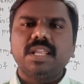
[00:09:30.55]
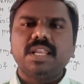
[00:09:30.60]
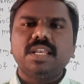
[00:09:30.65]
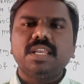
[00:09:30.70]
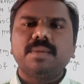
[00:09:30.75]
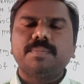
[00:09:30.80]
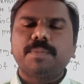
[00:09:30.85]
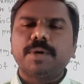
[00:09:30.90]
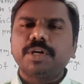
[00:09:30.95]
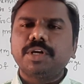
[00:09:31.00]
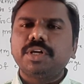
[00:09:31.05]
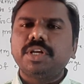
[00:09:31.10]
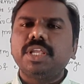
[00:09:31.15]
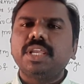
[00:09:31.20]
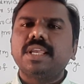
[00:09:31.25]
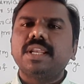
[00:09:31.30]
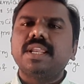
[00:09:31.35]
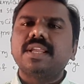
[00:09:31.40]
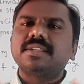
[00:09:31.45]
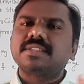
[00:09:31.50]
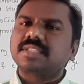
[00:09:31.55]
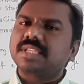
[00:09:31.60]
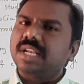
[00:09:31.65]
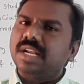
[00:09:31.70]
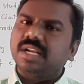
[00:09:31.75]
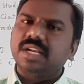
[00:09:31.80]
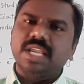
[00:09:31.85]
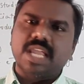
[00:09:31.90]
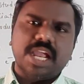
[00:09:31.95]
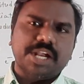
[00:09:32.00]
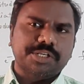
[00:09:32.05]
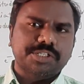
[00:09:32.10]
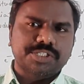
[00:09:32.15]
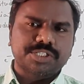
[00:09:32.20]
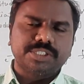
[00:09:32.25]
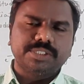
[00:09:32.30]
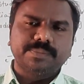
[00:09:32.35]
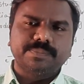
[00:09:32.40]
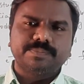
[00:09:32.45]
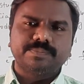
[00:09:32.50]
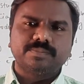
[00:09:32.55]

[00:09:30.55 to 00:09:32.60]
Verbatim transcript: in a particular cell reaction